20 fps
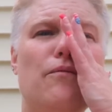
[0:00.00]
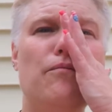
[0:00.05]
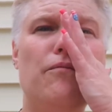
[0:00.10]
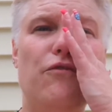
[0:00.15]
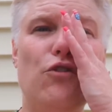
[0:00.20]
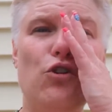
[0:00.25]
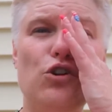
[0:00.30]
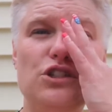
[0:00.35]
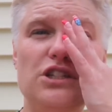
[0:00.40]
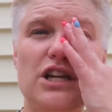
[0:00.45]

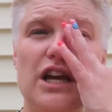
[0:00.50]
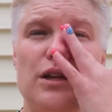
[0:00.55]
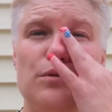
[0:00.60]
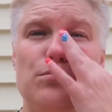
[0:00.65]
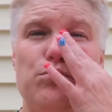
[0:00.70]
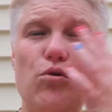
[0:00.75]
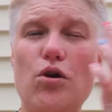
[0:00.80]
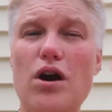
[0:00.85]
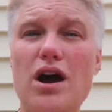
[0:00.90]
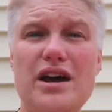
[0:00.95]
full-size
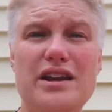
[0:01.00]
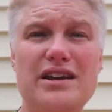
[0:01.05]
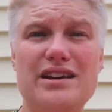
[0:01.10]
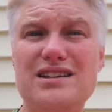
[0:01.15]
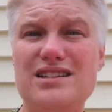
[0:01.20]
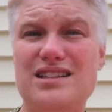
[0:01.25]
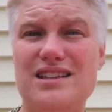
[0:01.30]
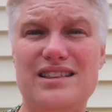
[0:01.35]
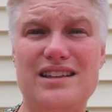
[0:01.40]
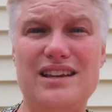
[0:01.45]

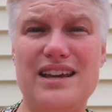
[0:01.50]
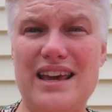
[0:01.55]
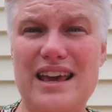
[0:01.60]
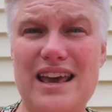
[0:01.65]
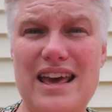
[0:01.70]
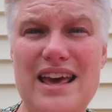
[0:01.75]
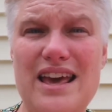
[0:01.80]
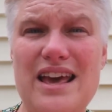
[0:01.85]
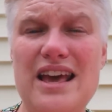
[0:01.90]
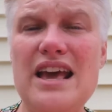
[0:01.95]
products in the
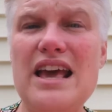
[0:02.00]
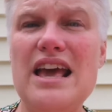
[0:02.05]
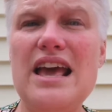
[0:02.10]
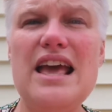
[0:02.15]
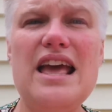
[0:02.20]
kit,